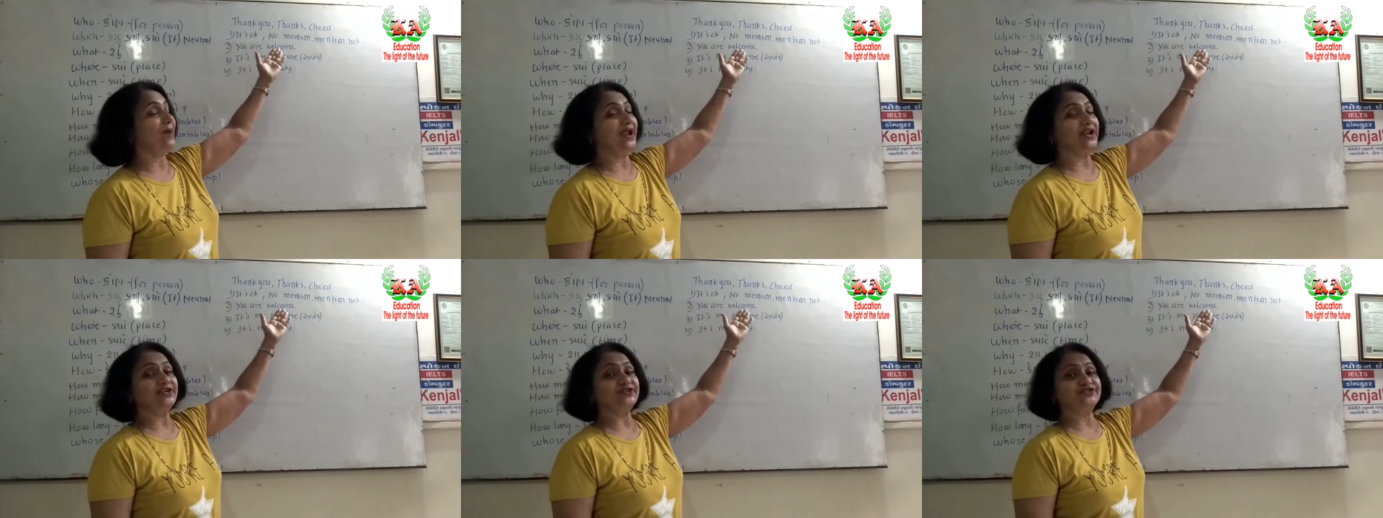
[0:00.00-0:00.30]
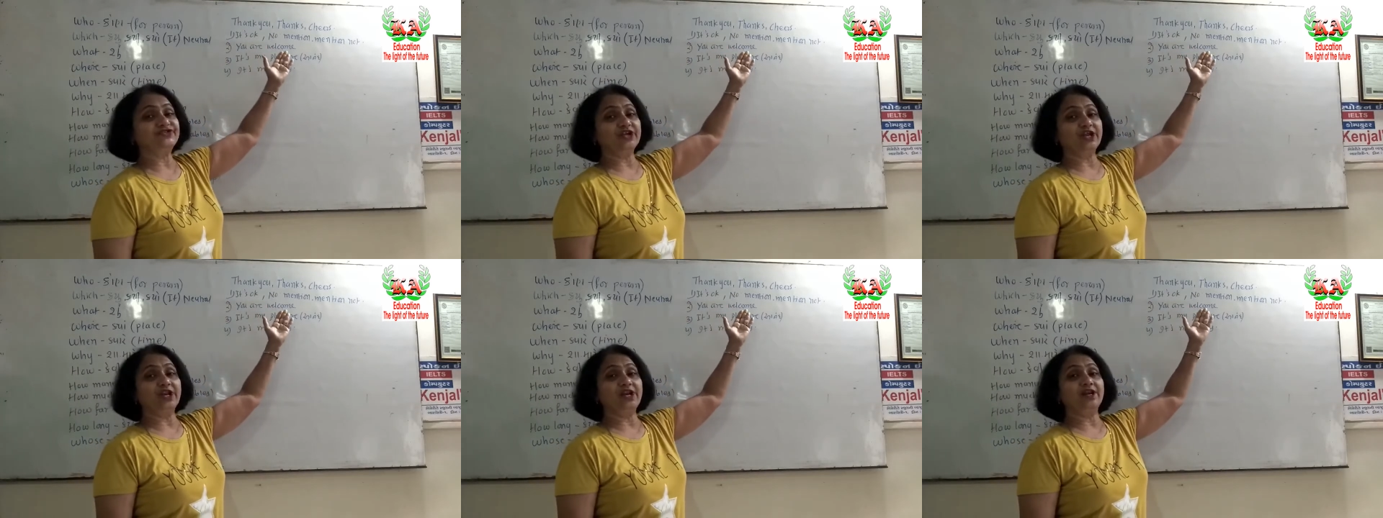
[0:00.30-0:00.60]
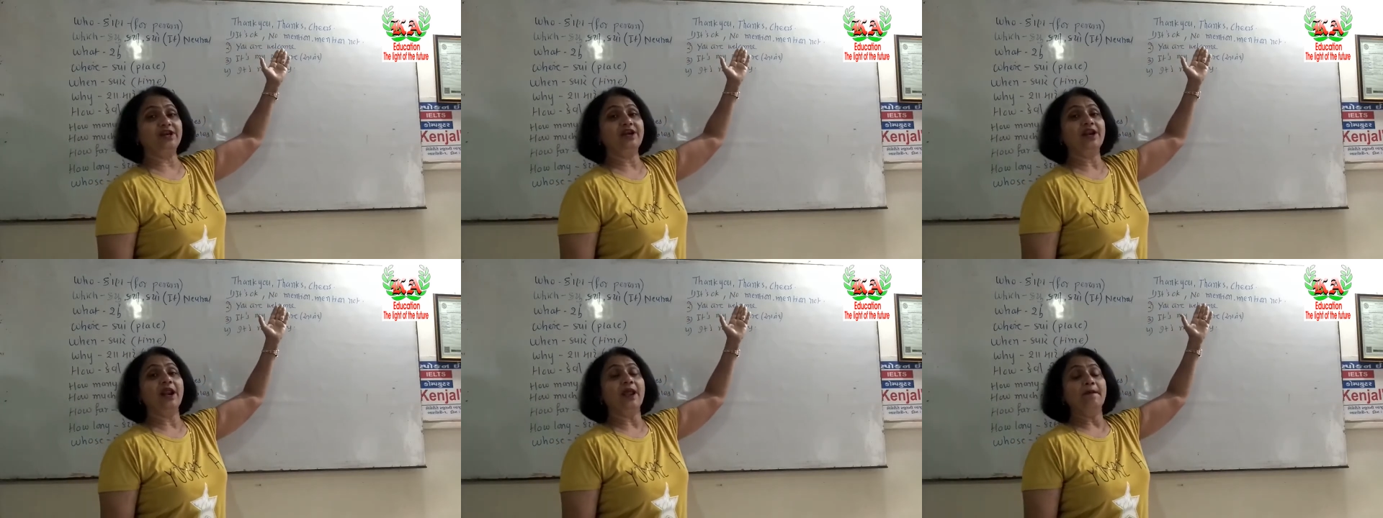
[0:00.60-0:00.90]

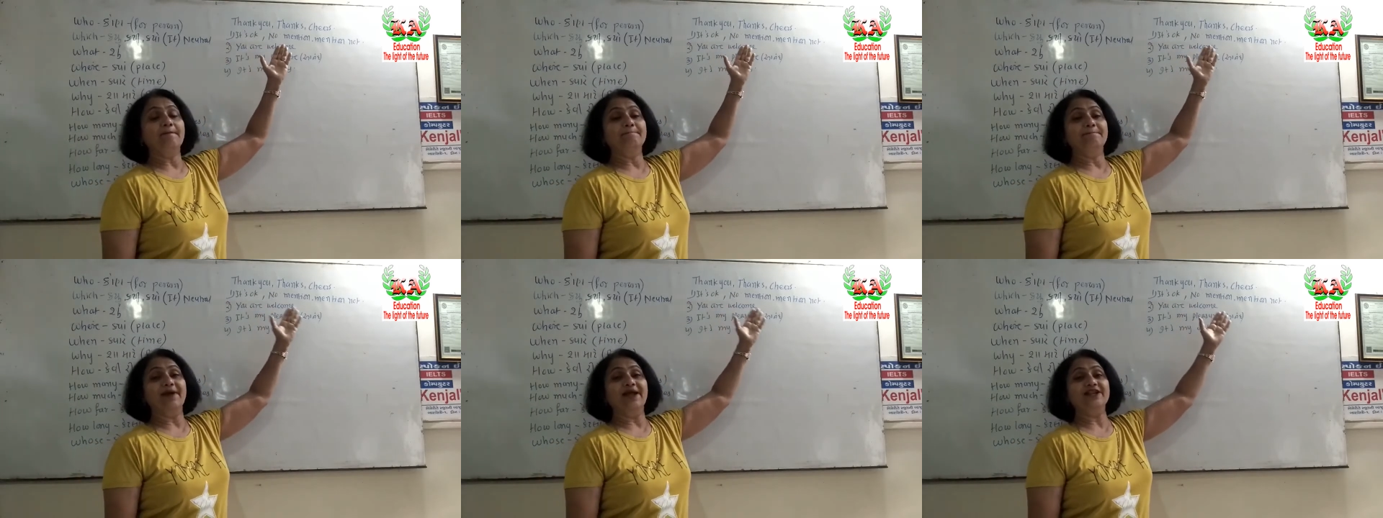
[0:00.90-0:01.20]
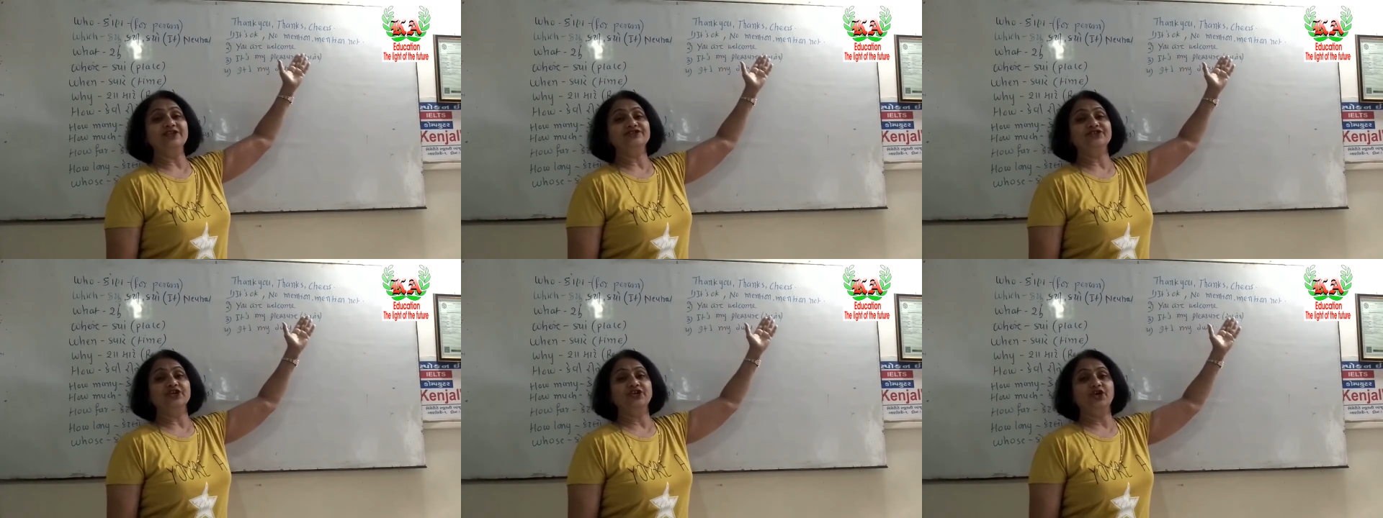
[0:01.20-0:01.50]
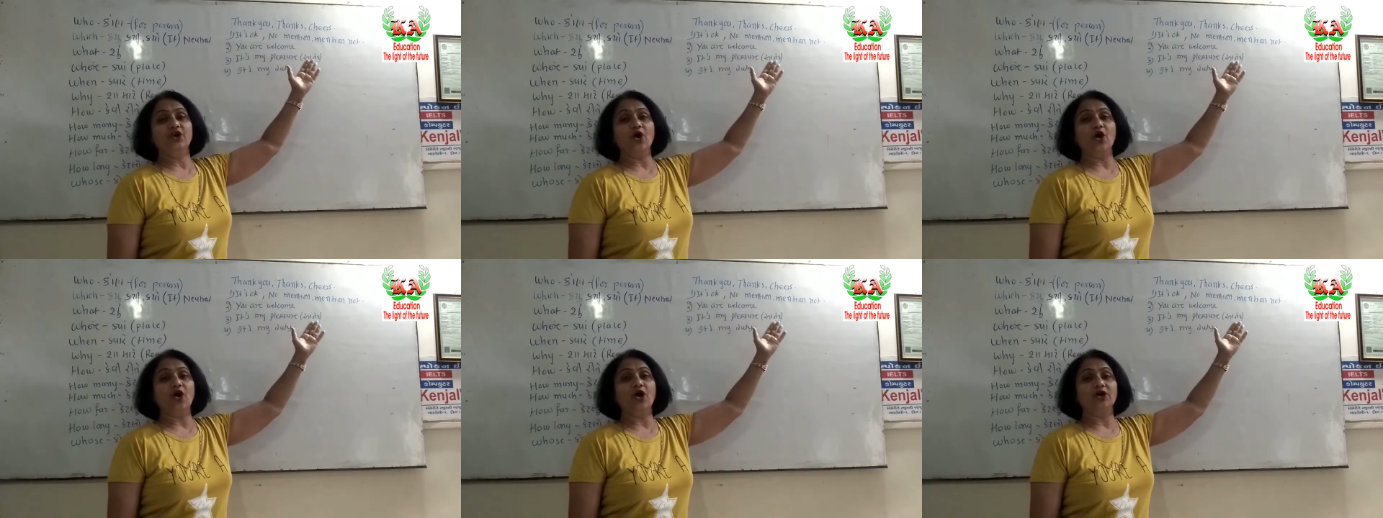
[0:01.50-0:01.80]
mention,
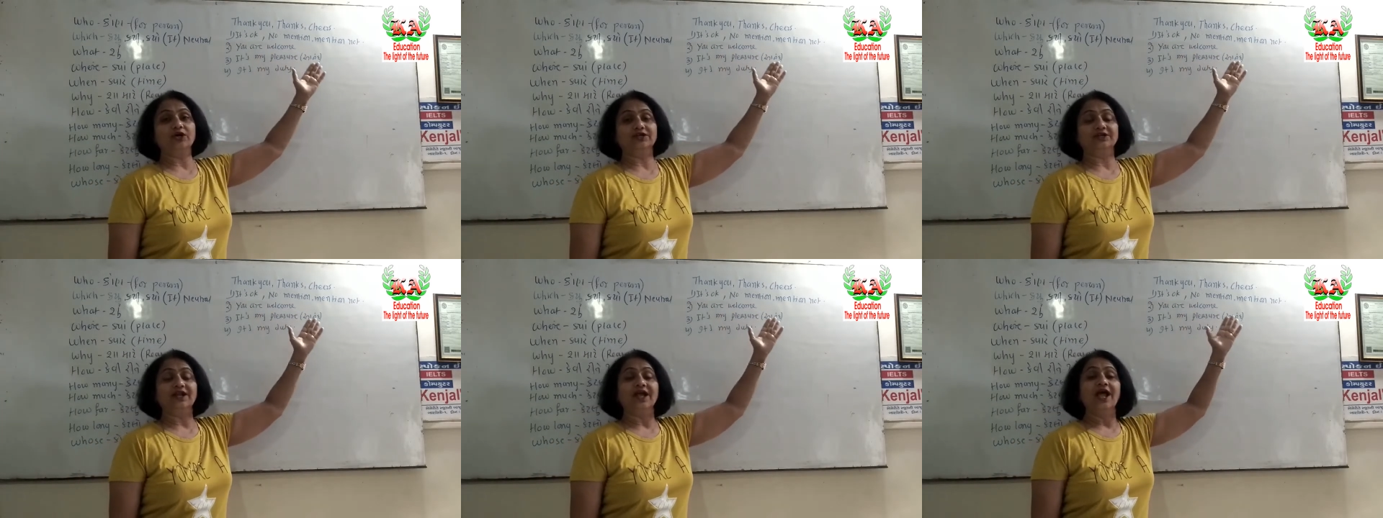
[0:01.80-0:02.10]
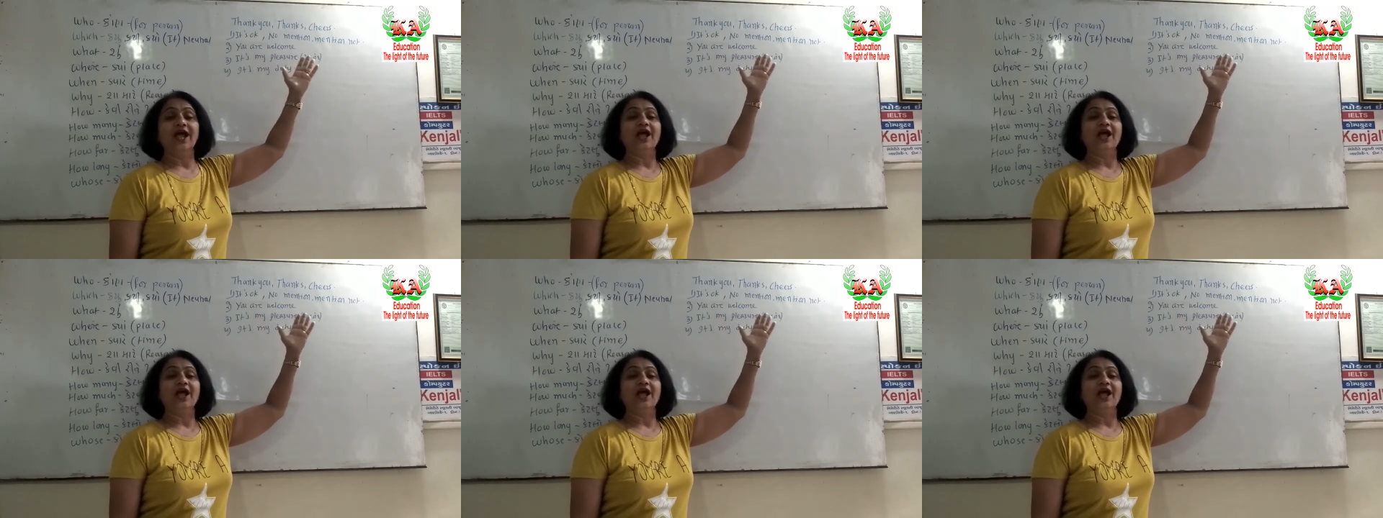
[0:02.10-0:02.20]
mention not.